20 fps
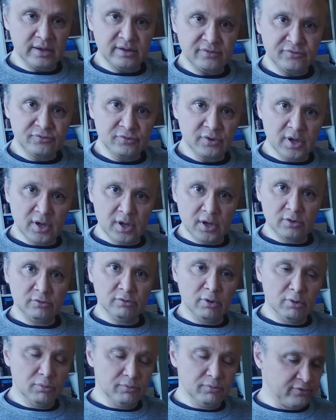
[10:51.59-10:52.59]
of
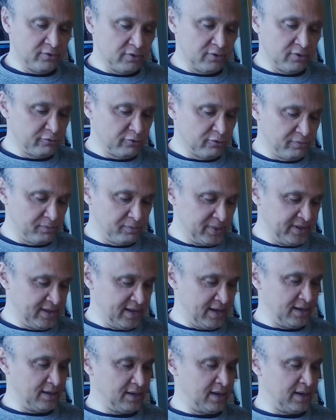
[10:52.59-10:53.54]
room for improvement there.